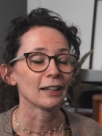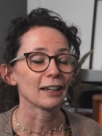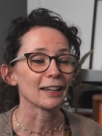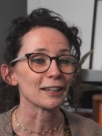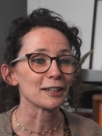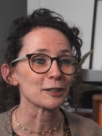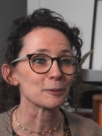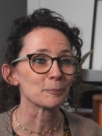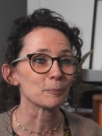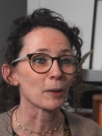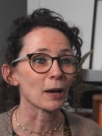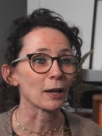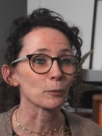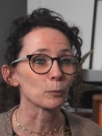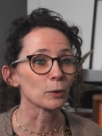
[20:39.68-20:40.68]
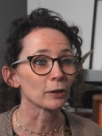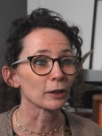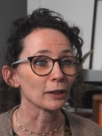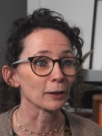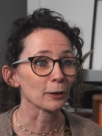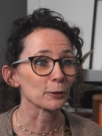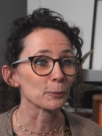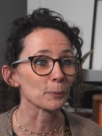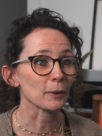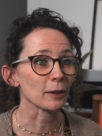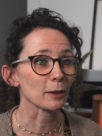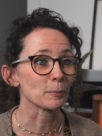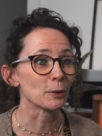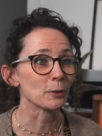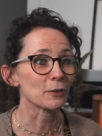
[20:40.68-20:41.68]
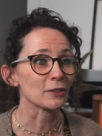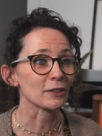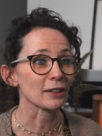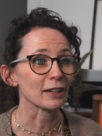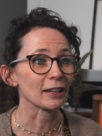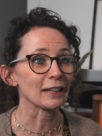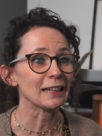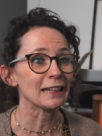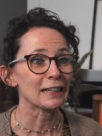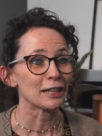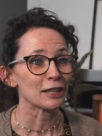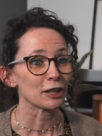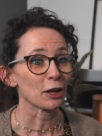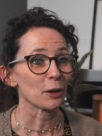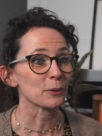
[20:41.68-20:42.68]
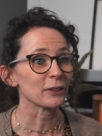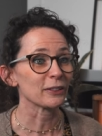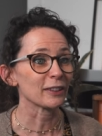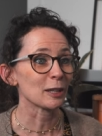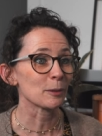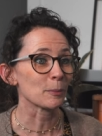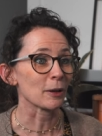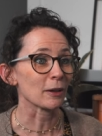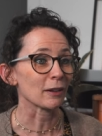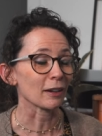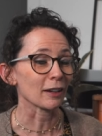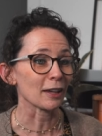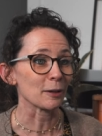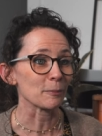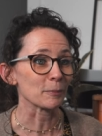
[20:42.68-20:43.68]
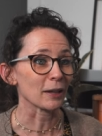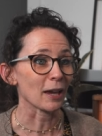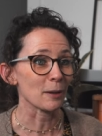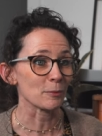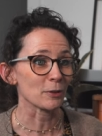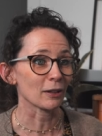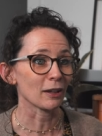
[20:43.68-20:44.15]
And working closely with the community, Cosy Cinema came to